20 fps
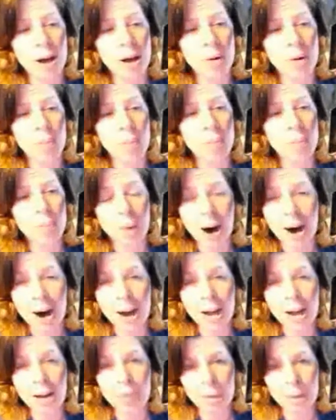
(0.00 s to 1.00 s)
my
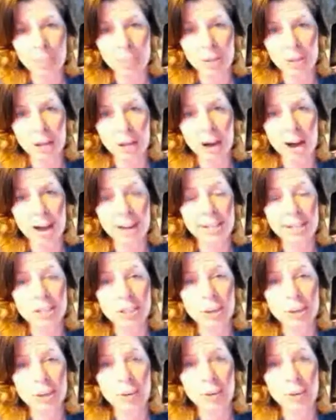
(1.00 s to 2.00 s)
reply
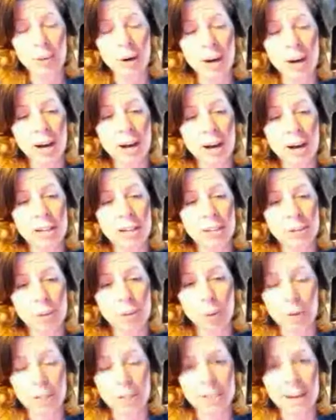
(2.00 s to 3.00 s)
to a
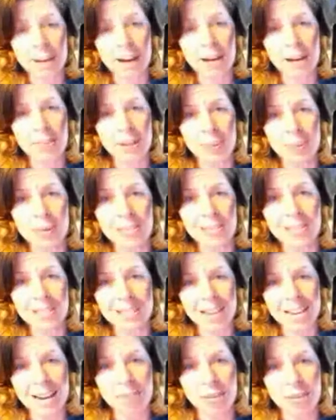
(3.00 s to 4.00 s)
door tag that was
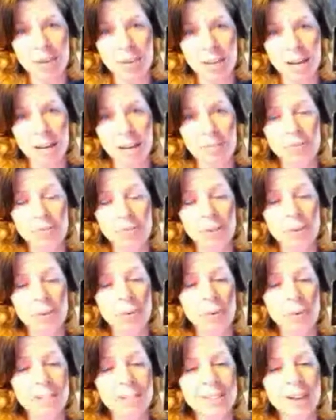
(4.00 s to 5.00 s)
never left
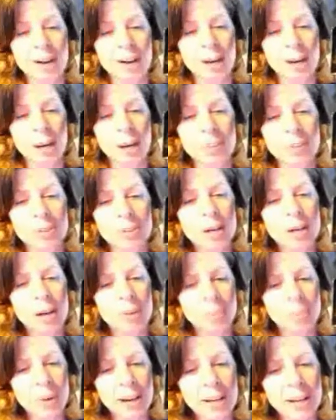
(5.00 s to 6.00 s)
3 times,
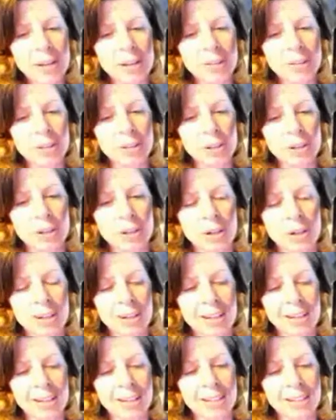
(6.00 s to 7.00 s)
my concern
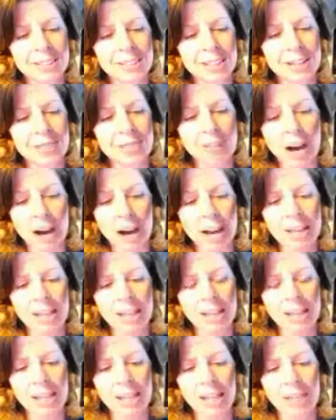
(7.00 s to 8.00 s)
is if I
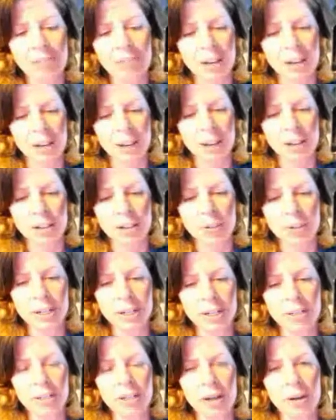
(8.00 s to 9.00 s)
leave a handwritten
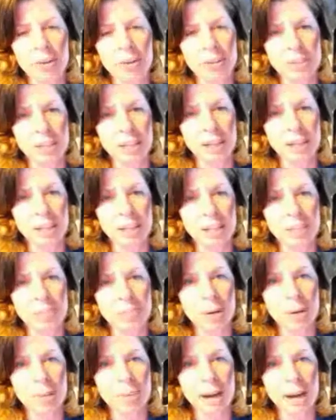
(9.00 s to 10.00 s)
note saying leave my
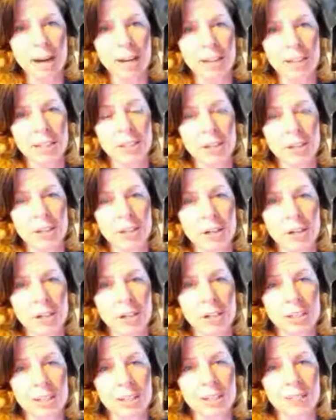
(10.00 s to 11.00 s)
package, they're going to
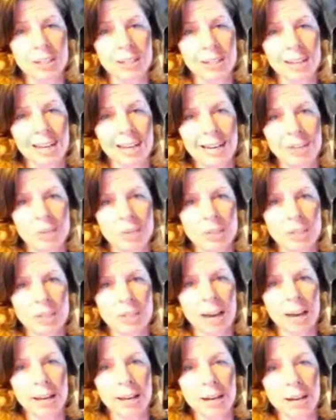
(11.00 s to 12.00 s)
leave it
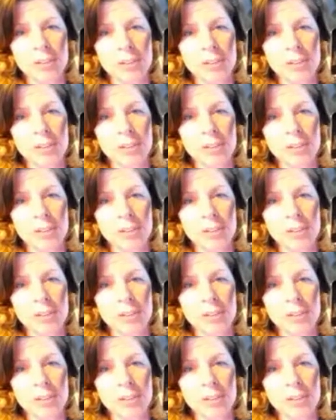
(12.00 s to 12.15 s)
outside on the